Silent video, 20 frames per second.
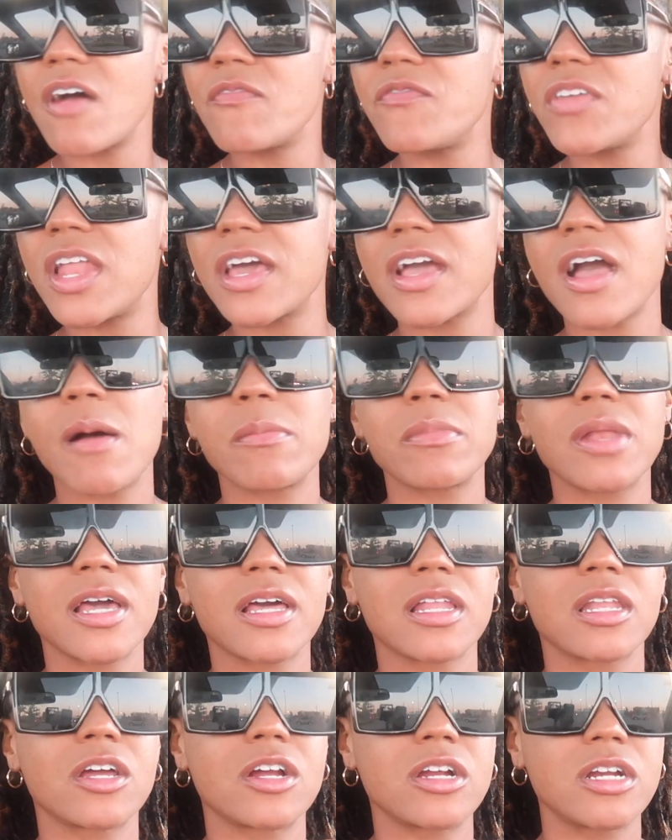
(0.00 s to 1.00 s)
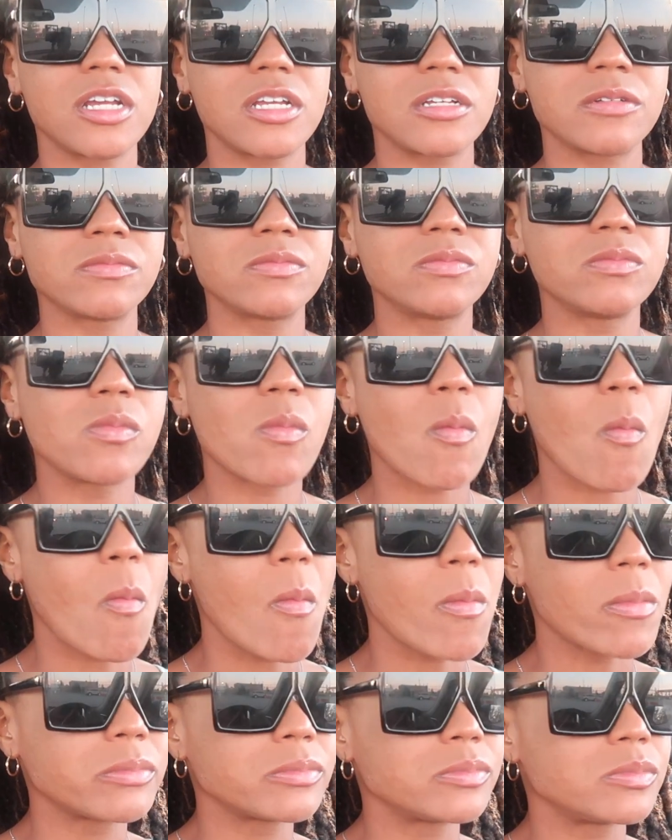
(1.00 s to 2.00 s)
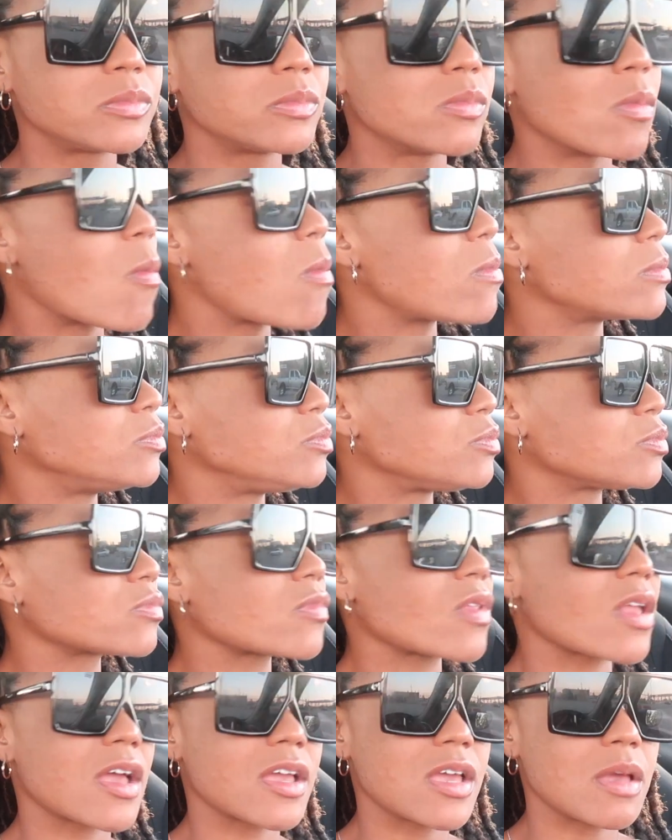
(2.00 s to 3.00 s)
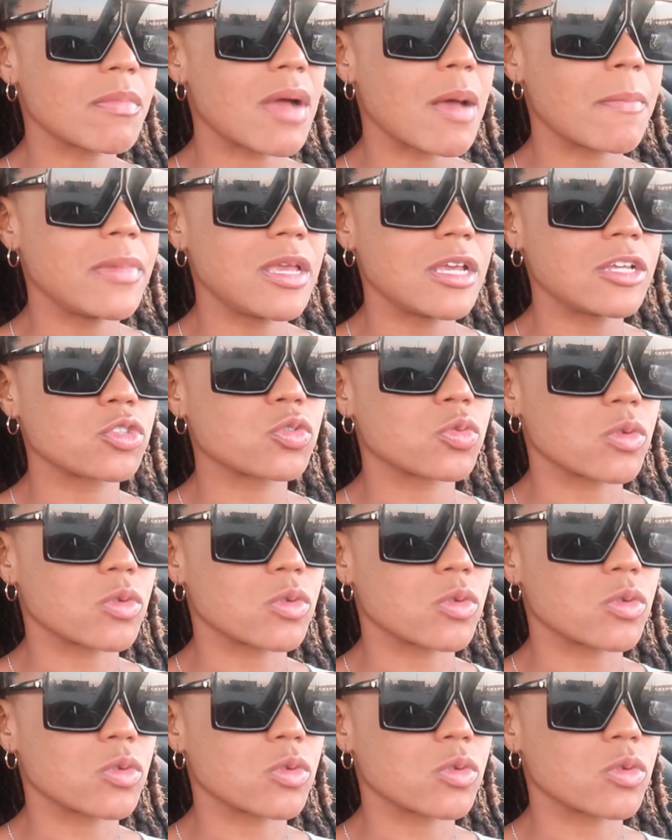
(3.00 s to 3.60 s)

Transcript: feel like I'm like learning like in my mid